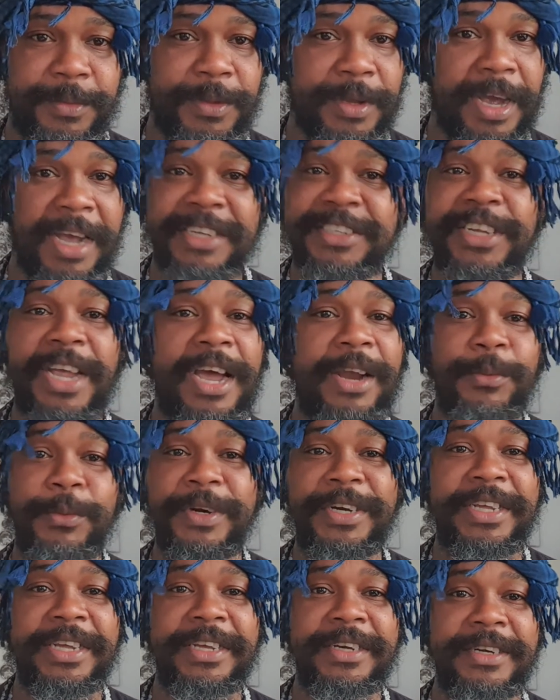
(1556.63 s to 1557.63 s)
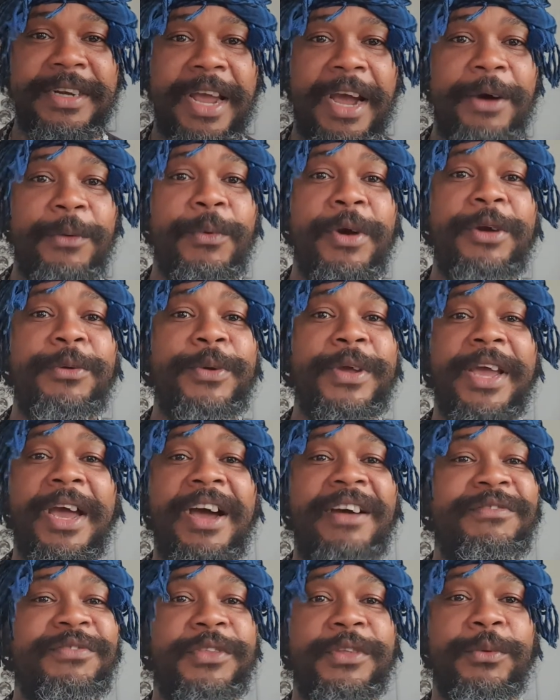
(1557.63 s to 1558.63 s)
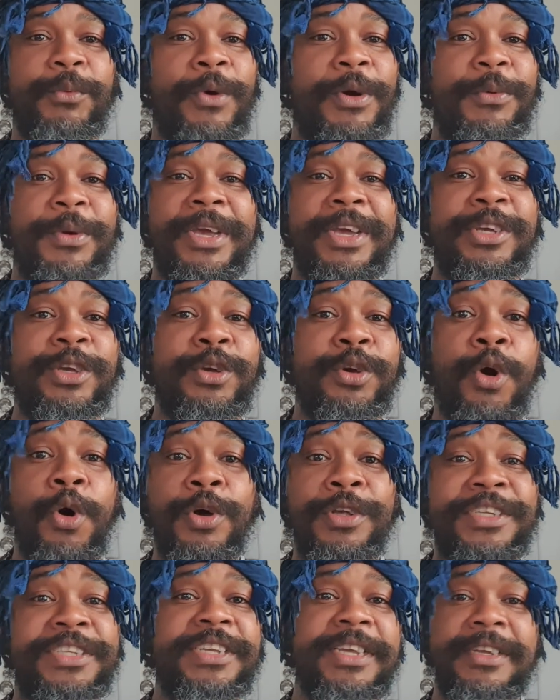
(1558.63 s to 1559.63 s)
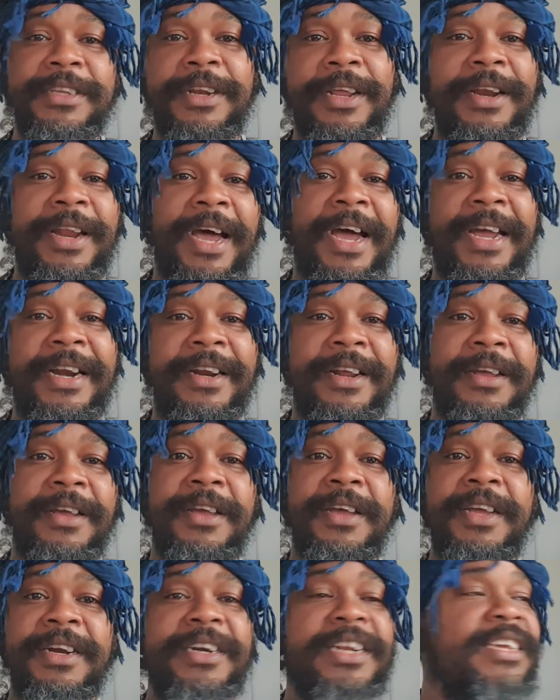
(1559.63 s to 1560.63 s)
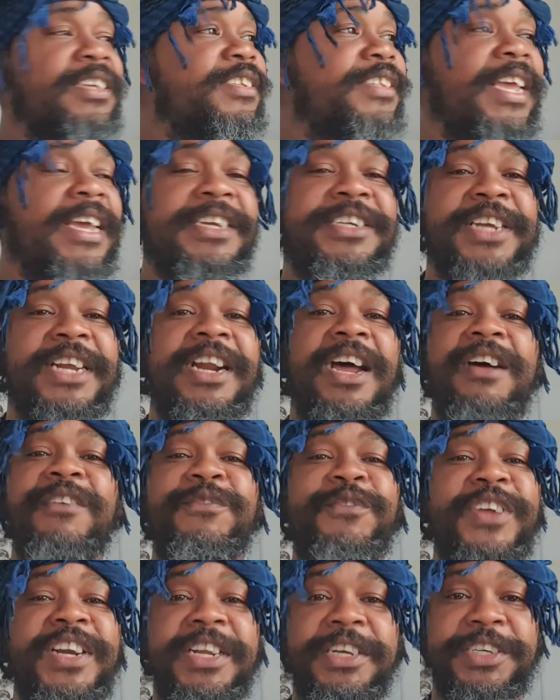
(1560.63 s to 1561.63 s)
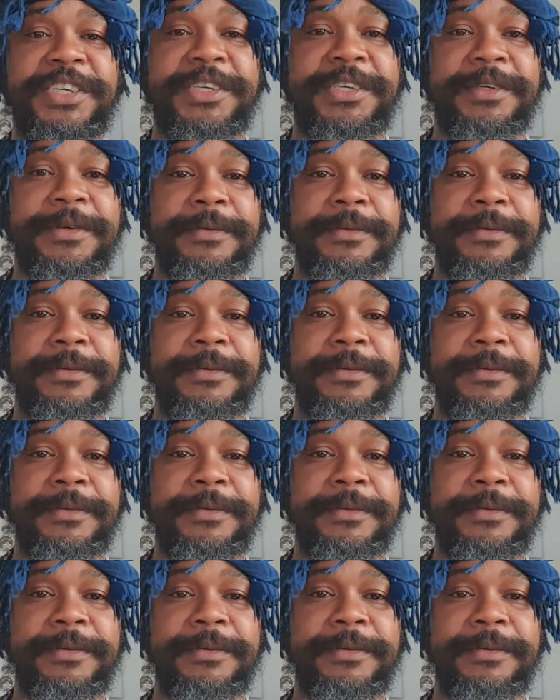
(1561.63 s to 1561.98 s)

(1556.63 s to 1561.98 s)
That's all we need. And when we have when we go seek the Lord, these nations are finished.